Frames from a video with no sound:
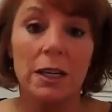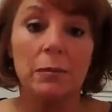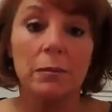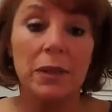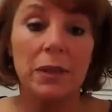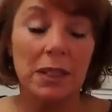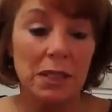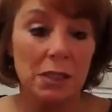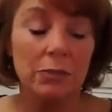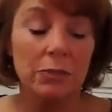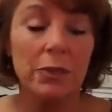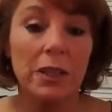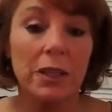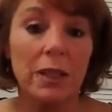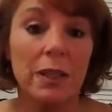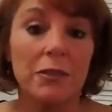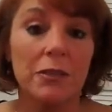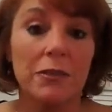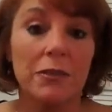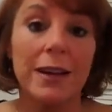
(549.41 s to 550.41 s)
but it's
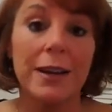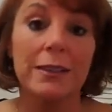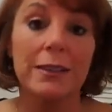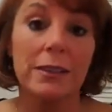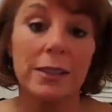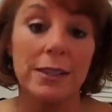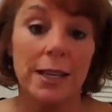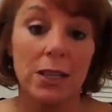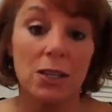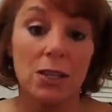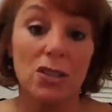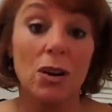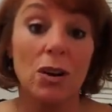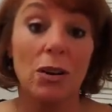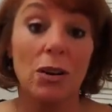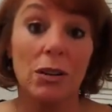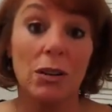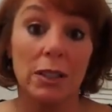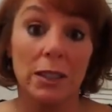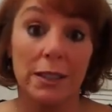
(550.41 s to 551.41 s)
really the final stage
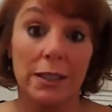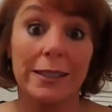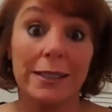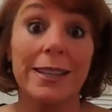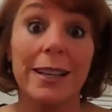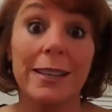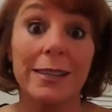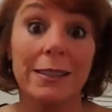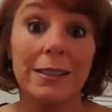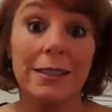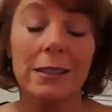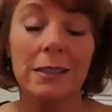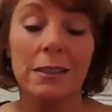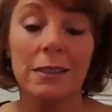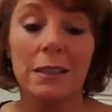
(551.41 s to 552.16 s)
call in a sense.